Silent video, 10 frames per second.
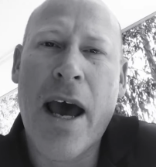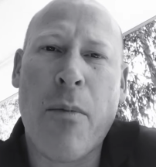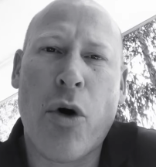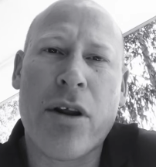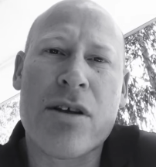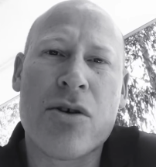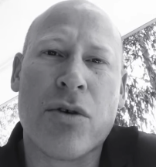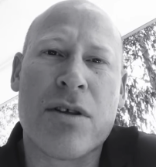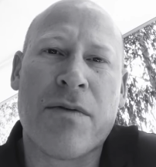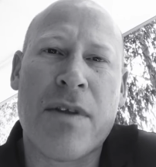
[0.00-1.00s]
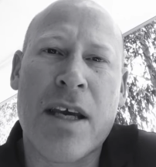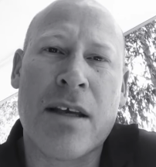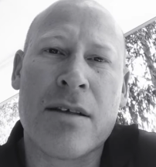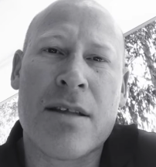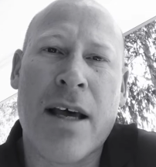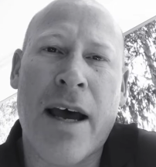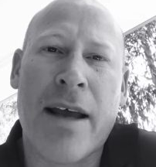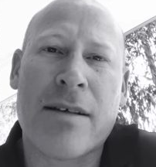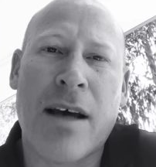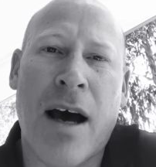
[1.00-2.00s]
and what are the sorts of things
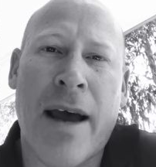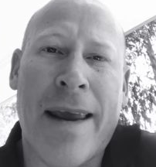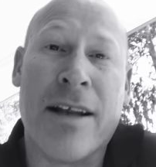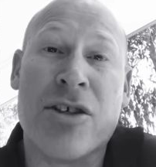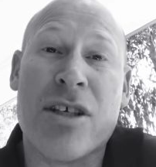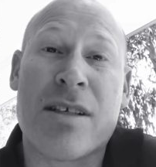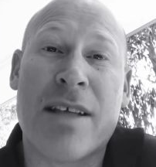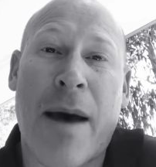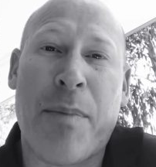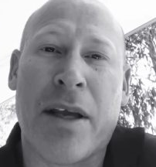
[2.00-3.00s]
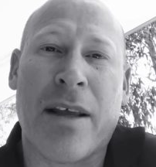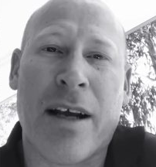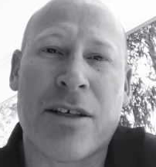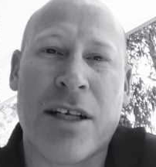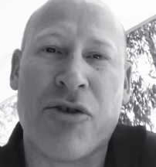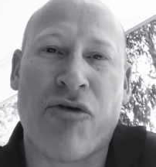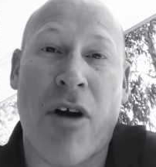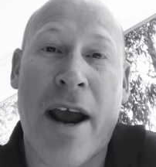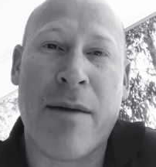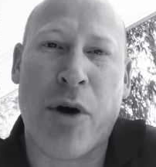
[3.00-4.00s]
that are energy sapping, that actually
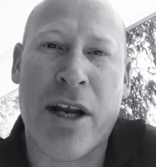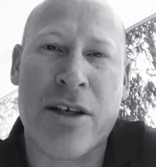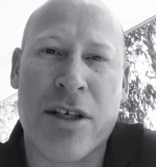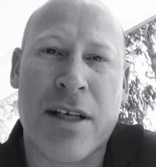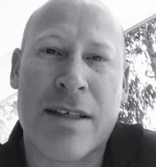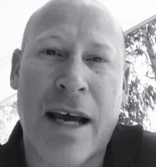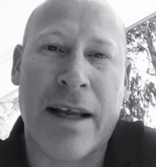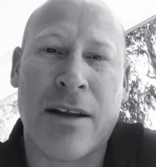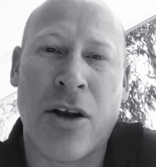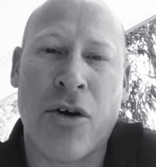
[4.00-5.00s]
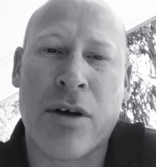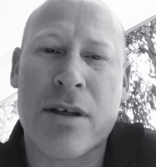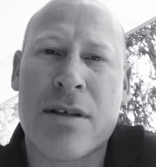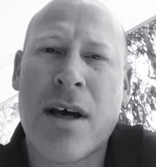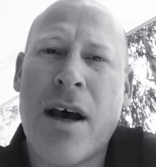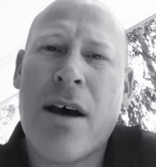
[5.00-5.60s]
drain my energy and take the longest.